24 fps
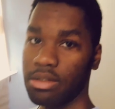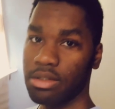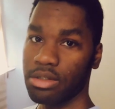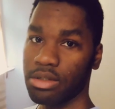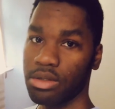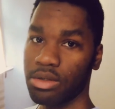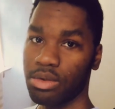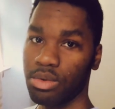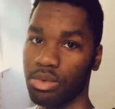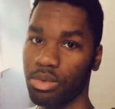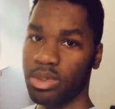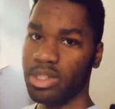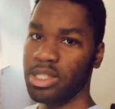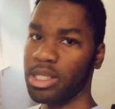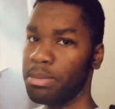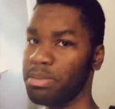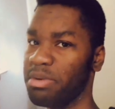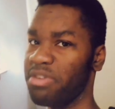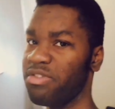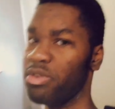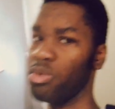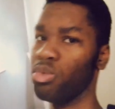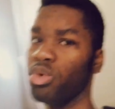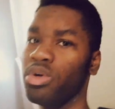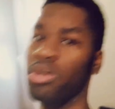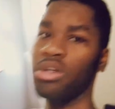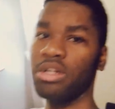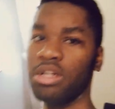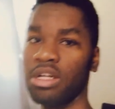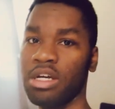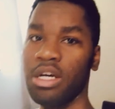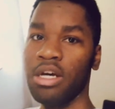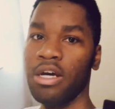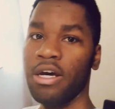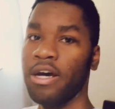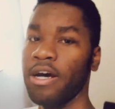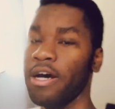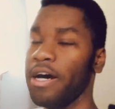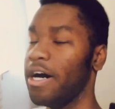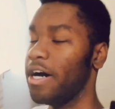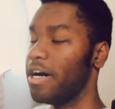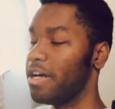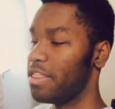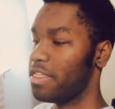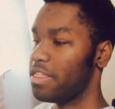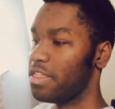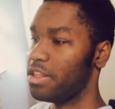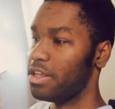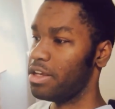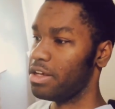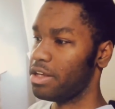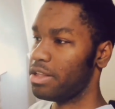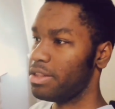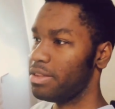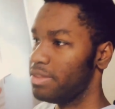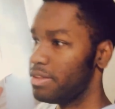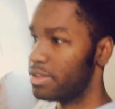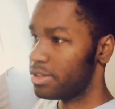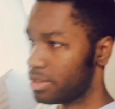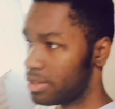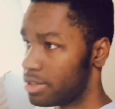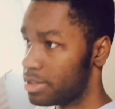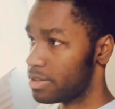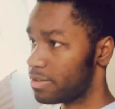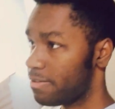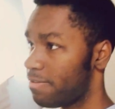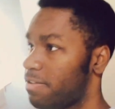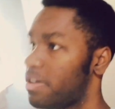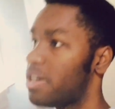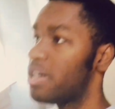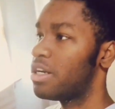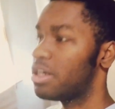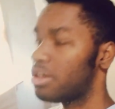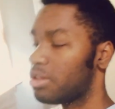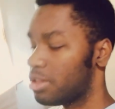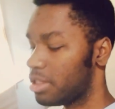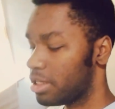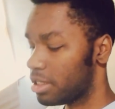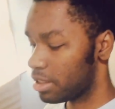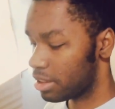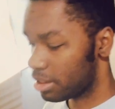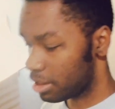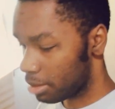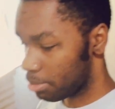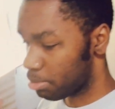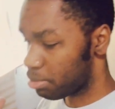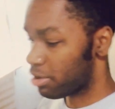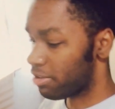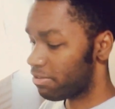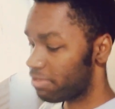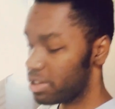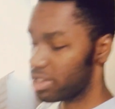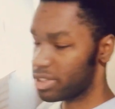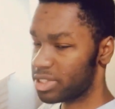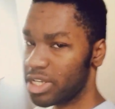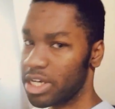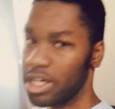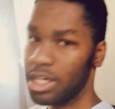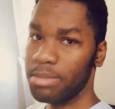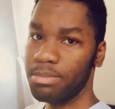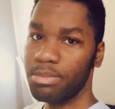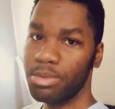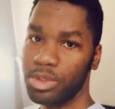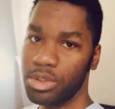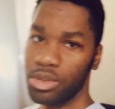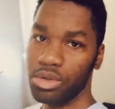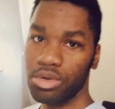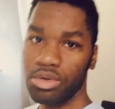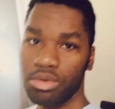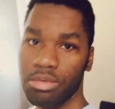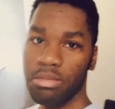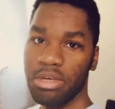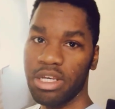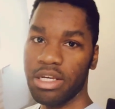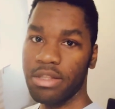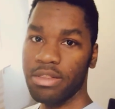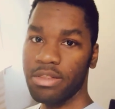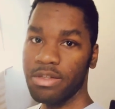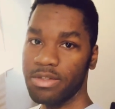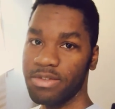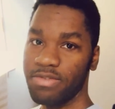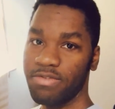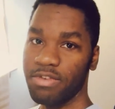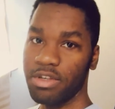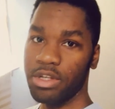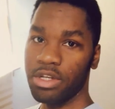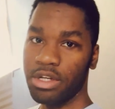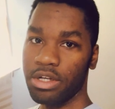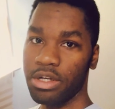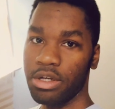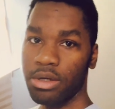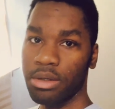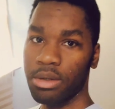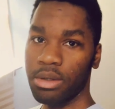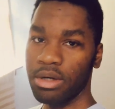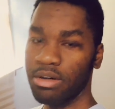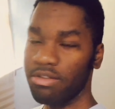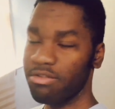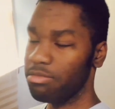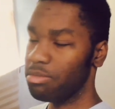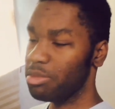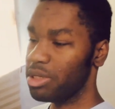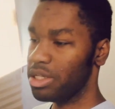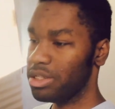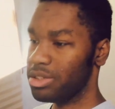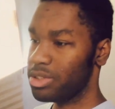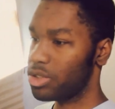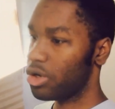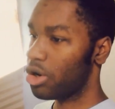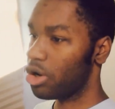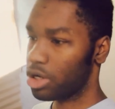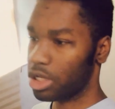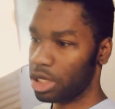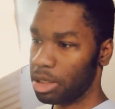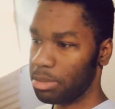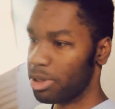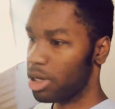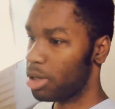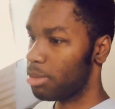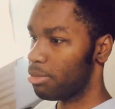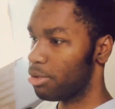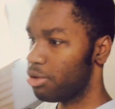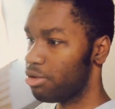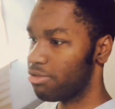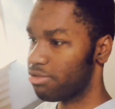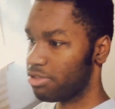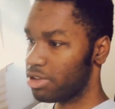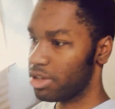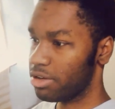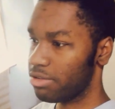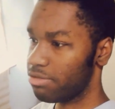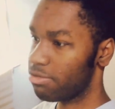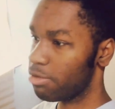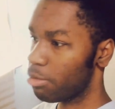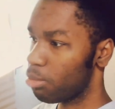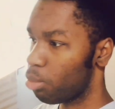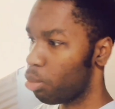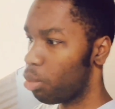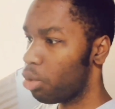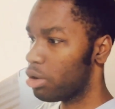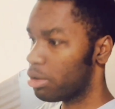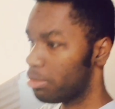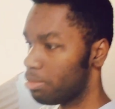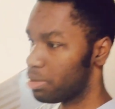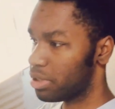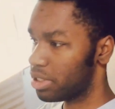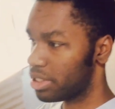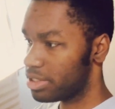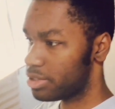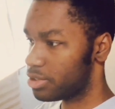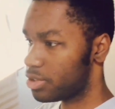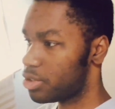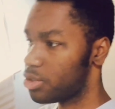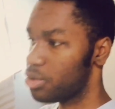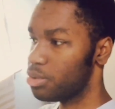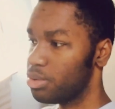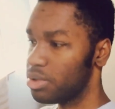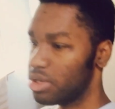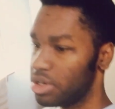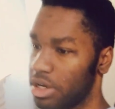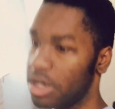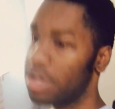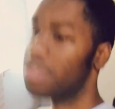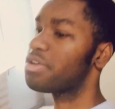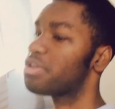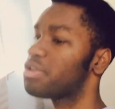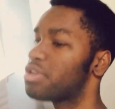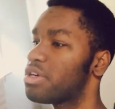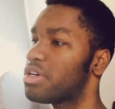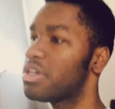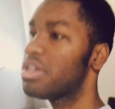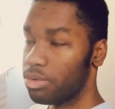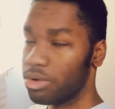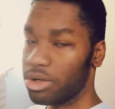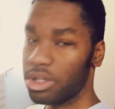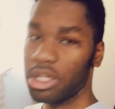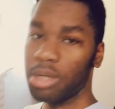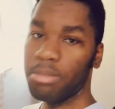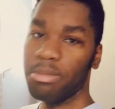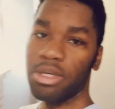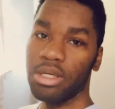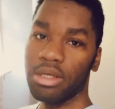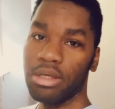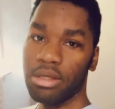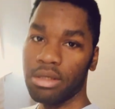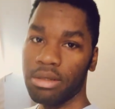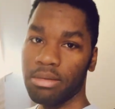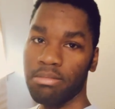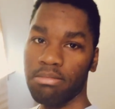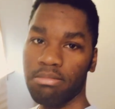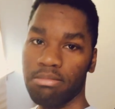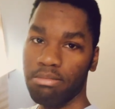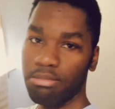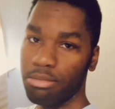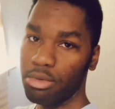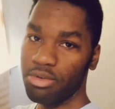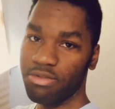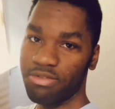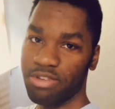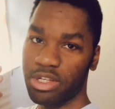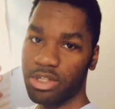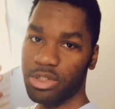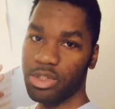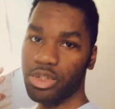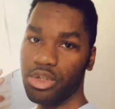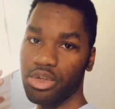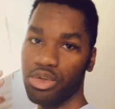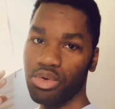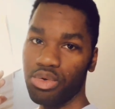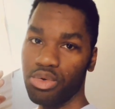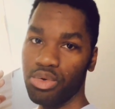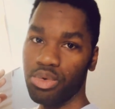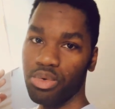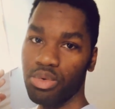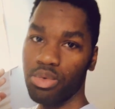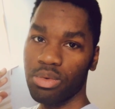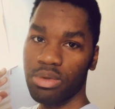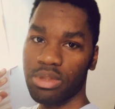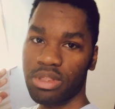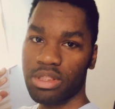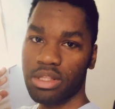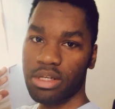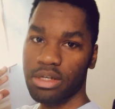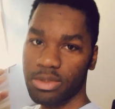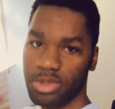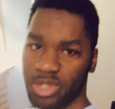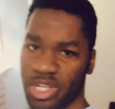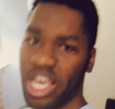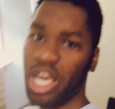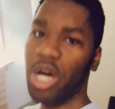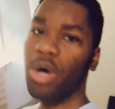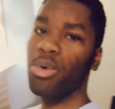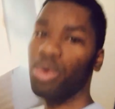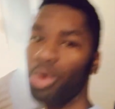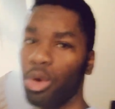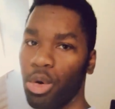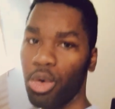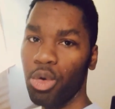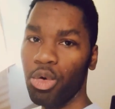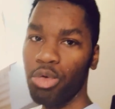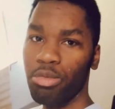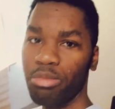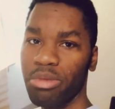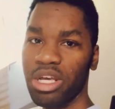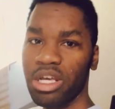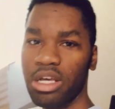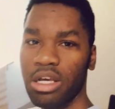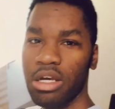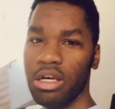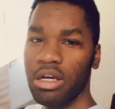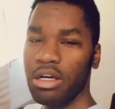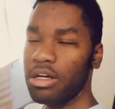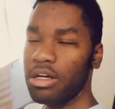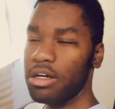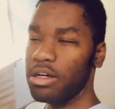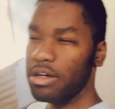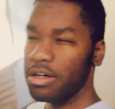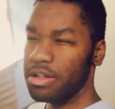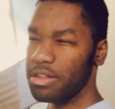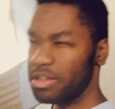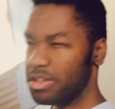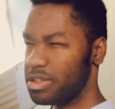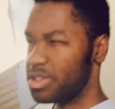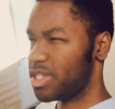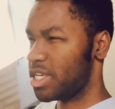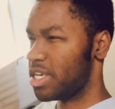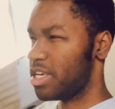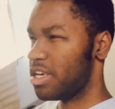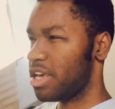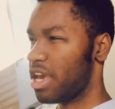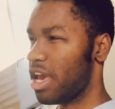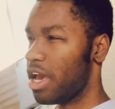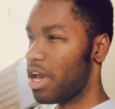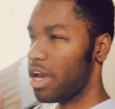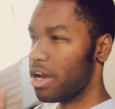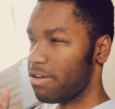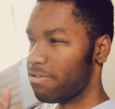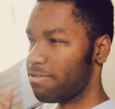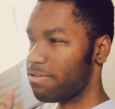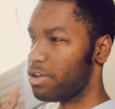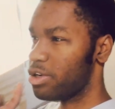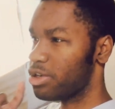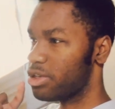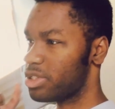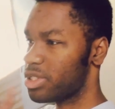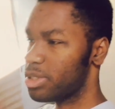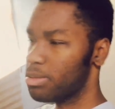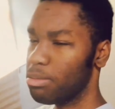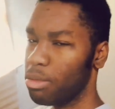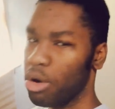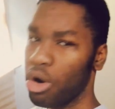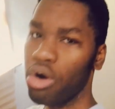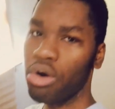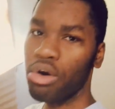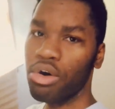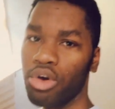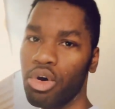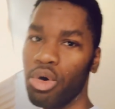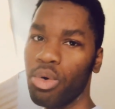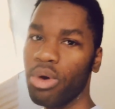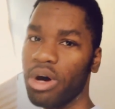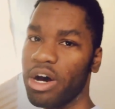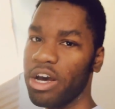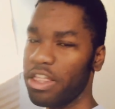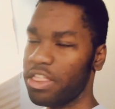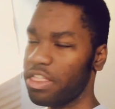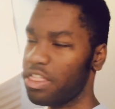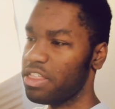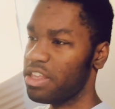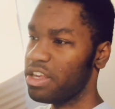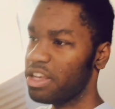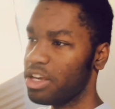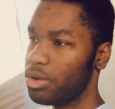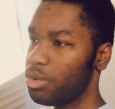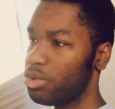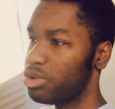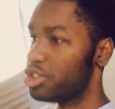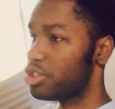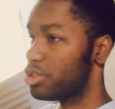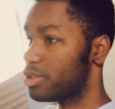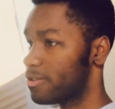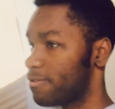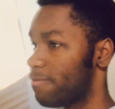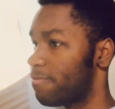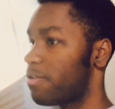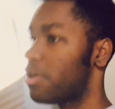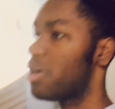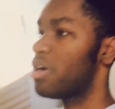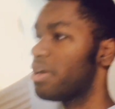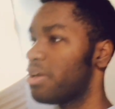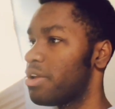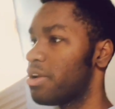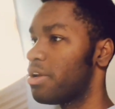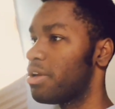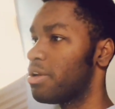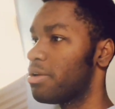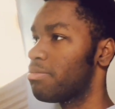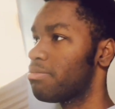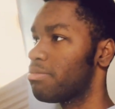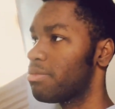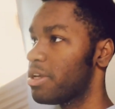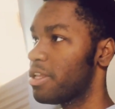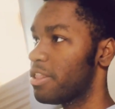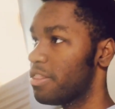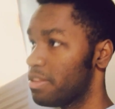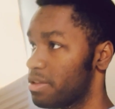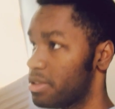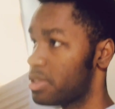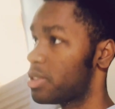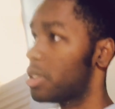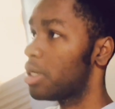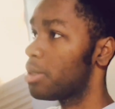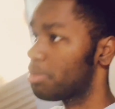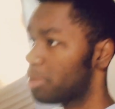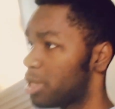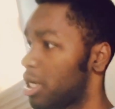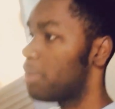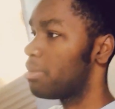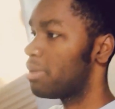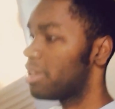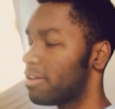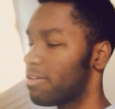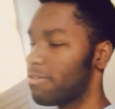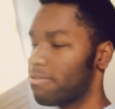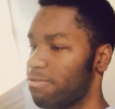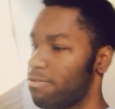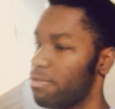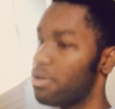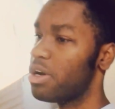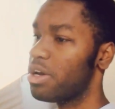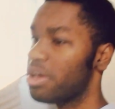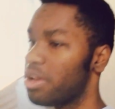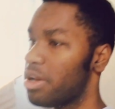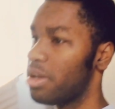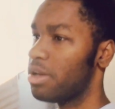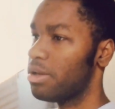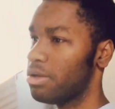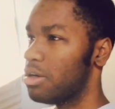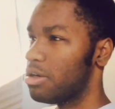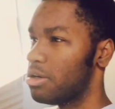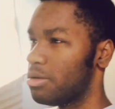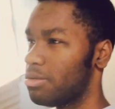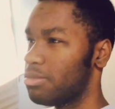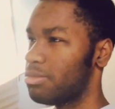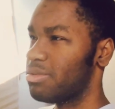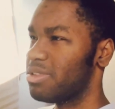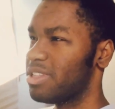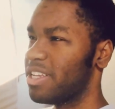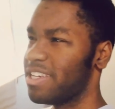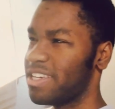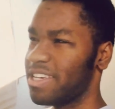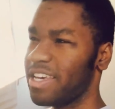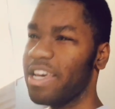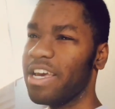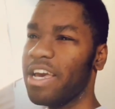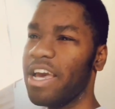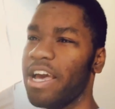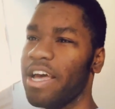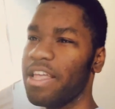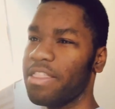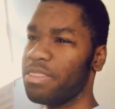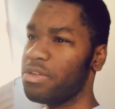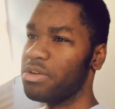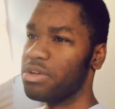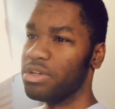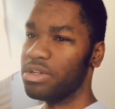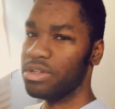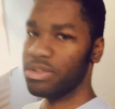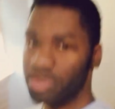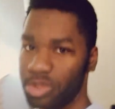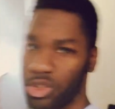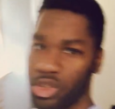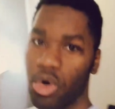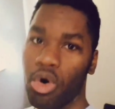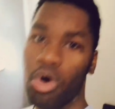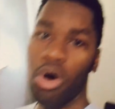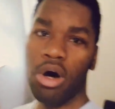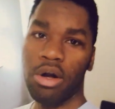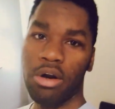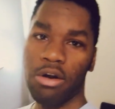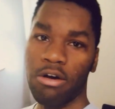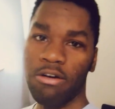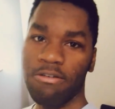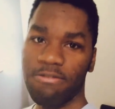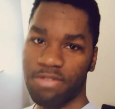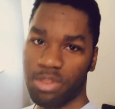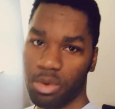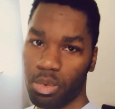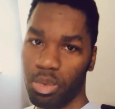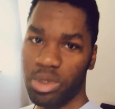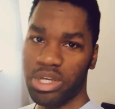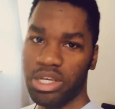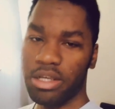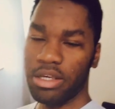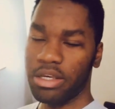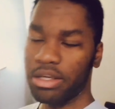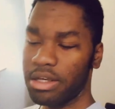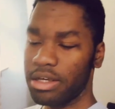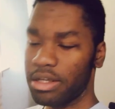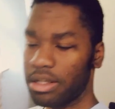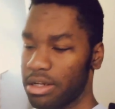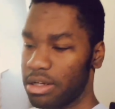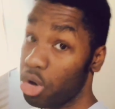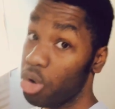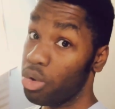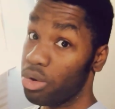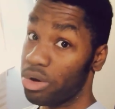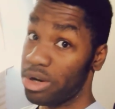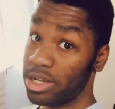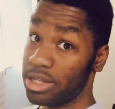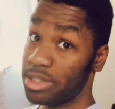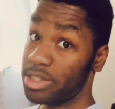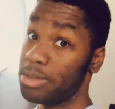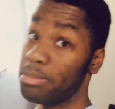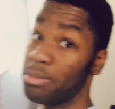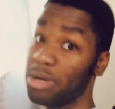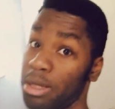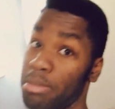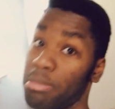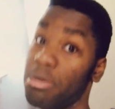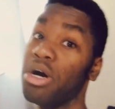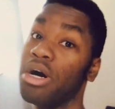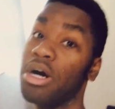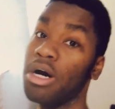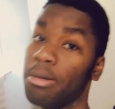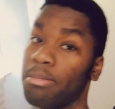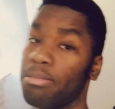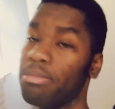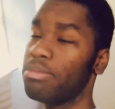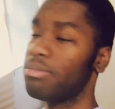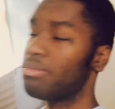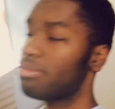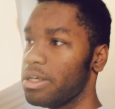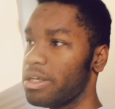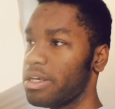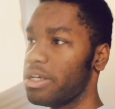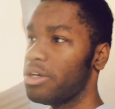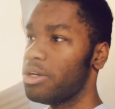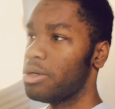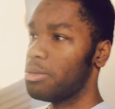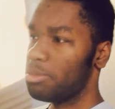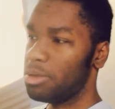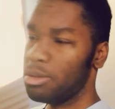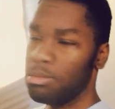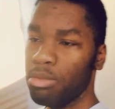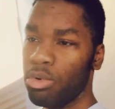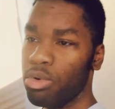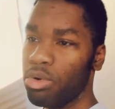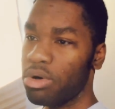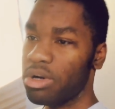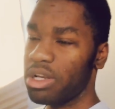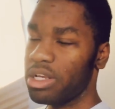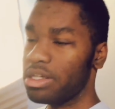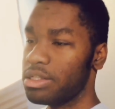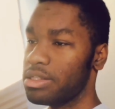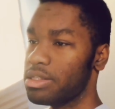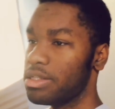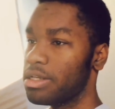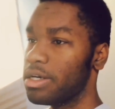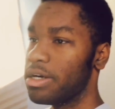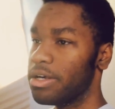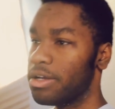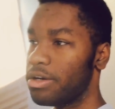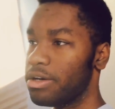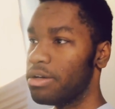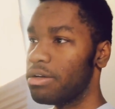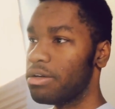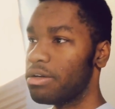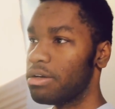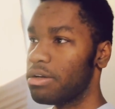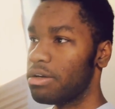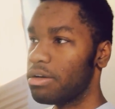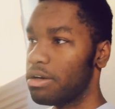So what's up everyone? I think this is finally the perfect time to make this video of me talking about moving from one place to another. We're gonna be moving to a townhome uh, the day after tomorrow, I think, which is Friday. This upcoming Friday, uh, like at the dawn of the weekend, according to my mom. Yeah, I couldn't be more excited.